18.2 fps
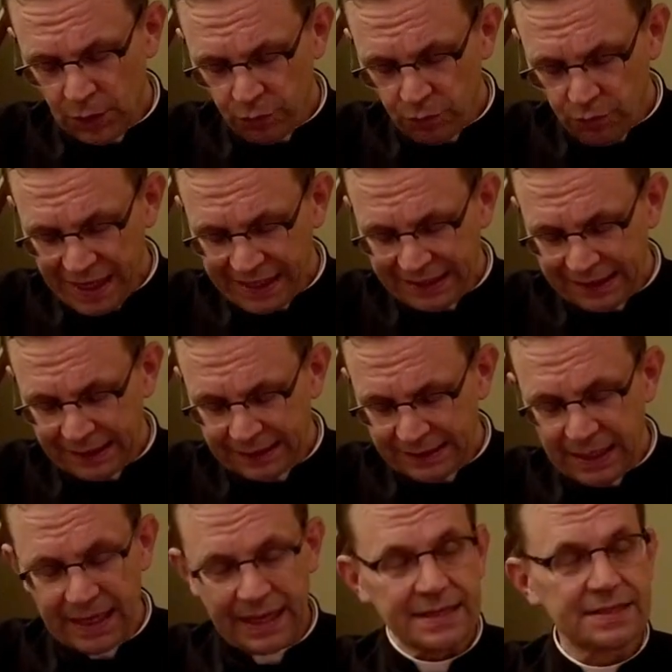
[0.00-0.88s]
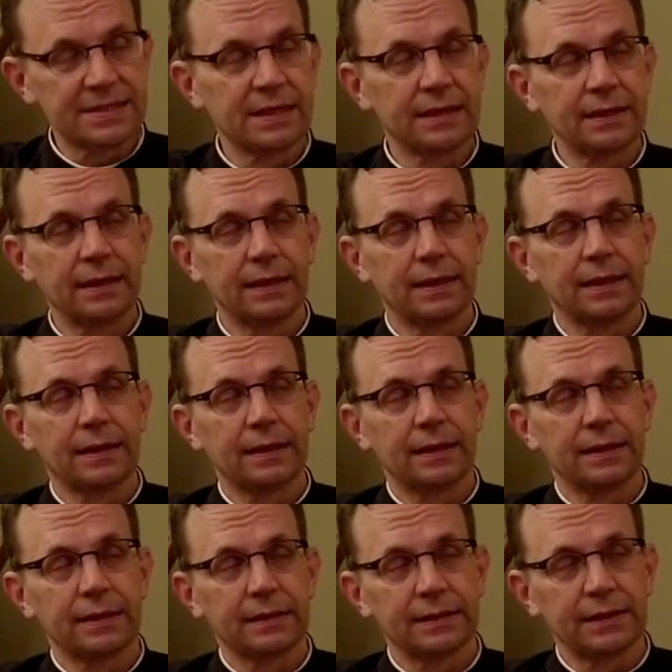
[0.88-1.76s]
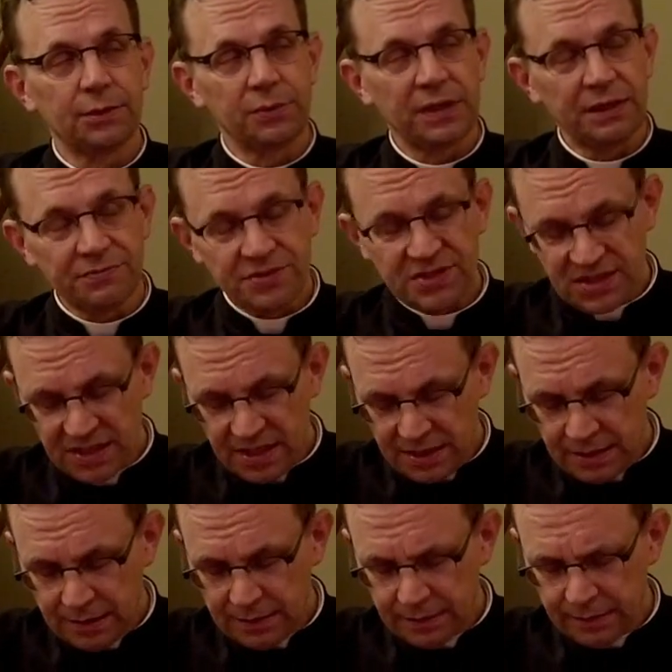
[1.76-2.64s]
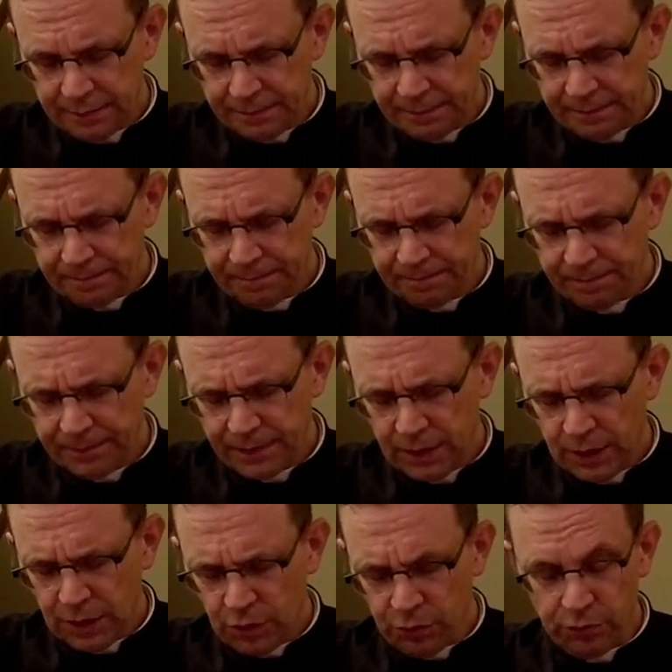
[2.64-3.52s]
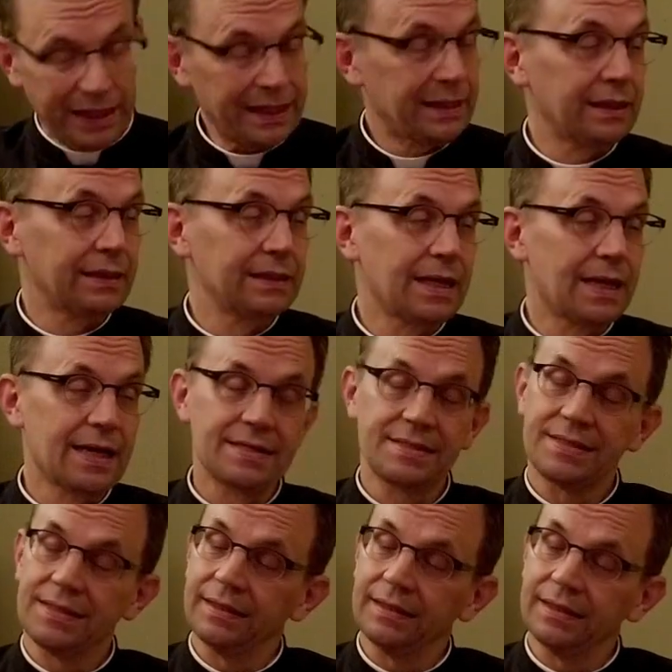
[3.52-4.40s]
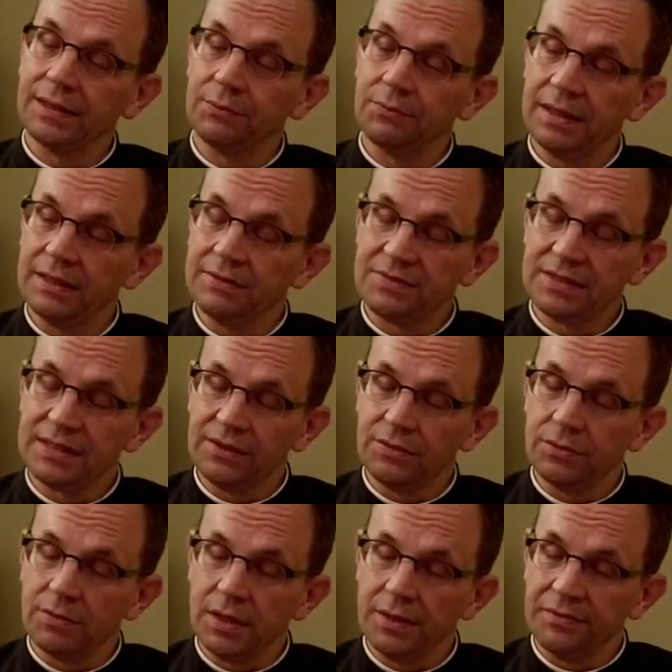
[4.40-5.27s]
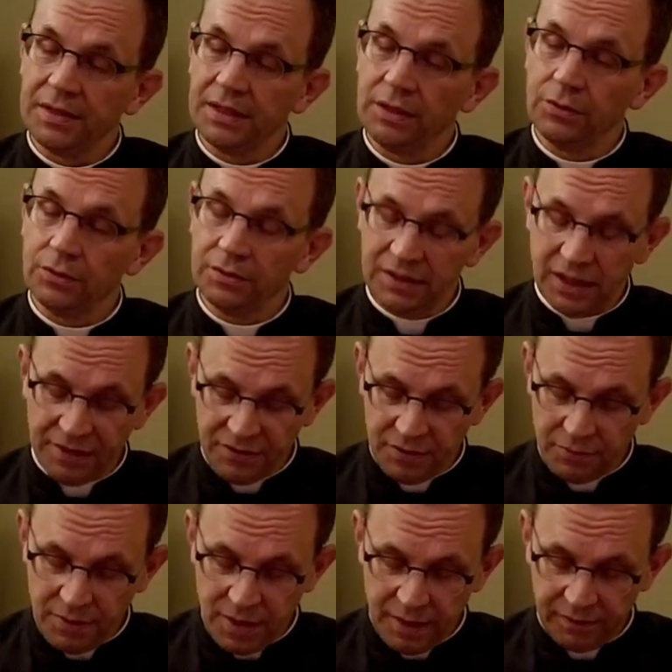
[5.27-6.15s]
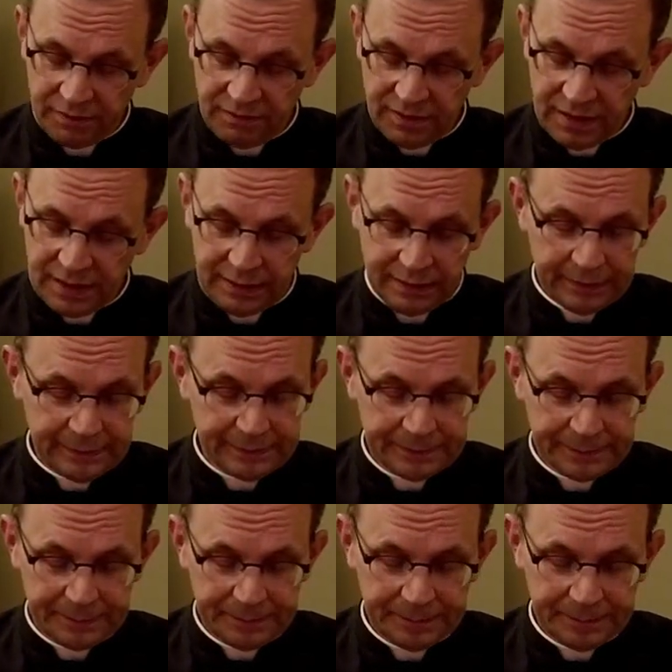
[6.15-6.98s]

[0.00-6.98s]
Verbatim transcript: recognizing that we have sinned, recognizing that we have said the wrong thing or done the wrong thing.